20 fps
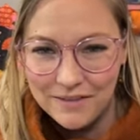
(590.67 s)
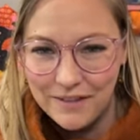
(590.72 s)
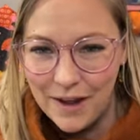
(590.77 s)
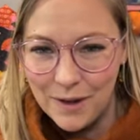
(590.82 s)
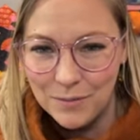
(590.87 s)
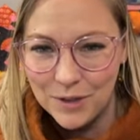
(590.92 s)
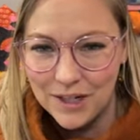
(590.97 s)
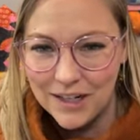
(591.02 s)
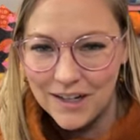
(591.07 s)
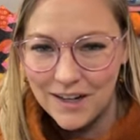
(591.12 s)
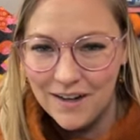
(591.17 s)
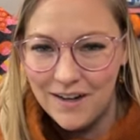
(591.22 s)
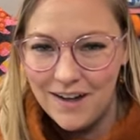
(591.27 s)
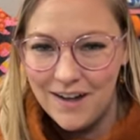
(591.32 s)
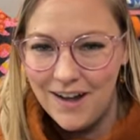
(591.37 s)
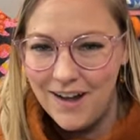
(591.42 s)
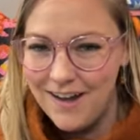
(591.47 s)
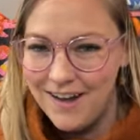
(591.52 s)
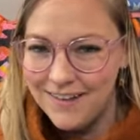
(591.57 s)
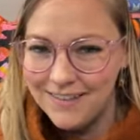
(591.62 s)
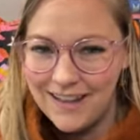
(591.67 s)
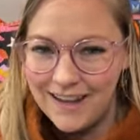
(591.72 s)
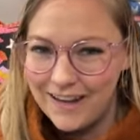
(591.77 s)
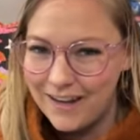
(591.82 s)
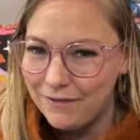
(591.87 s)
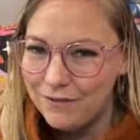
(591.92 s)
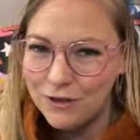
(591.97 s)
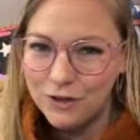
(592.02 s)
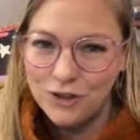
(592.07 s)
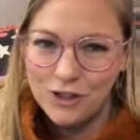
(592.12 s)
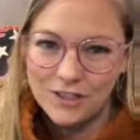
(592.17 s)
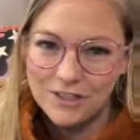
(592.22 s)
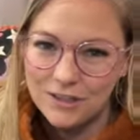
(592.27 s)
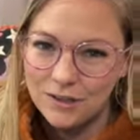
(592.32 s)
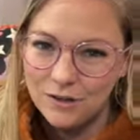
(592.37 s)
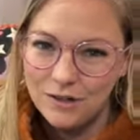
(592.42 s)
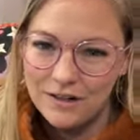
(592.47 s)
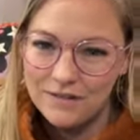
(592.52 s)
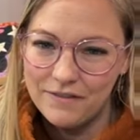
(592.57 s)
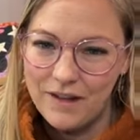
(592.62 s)
fabric like if you're
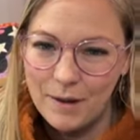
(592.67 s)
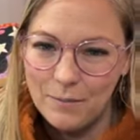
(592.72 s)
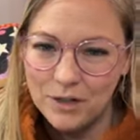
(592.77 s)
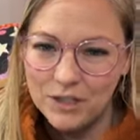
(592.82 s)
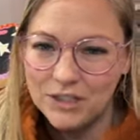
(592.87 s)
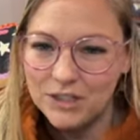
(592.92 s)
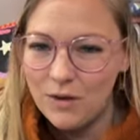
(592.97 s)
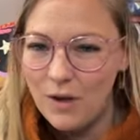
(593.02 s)
just loading fabric.